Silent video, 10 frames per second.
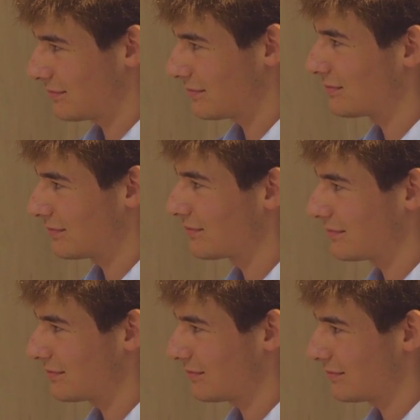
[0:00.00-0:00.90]

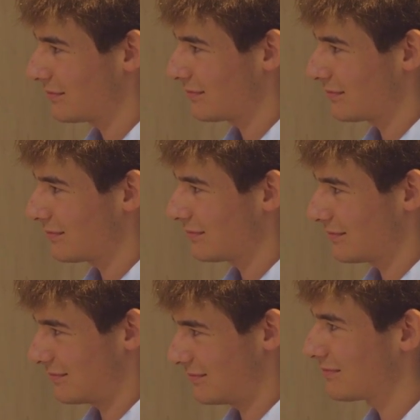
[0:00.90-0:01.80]

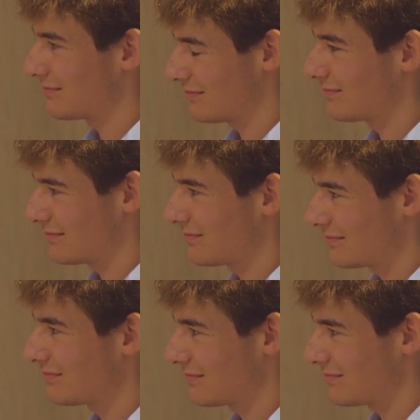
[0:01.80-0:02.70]

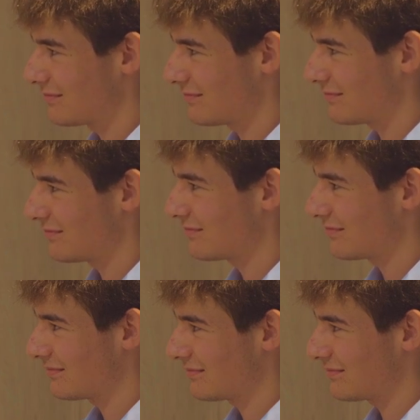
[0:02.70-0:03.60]

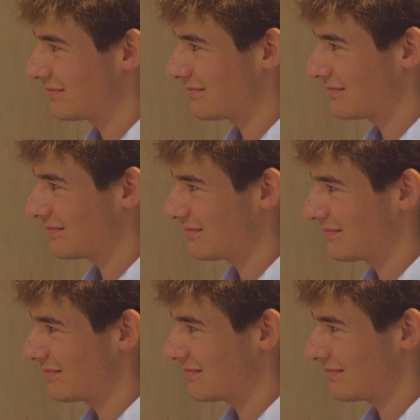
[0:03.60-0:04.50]

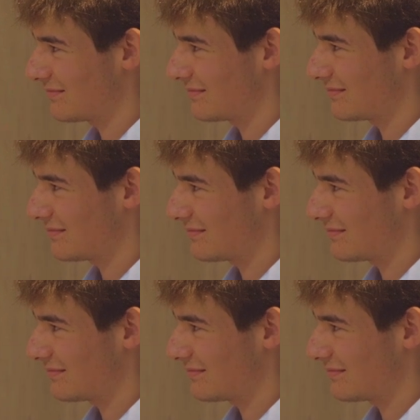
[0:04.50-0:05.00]
(silent)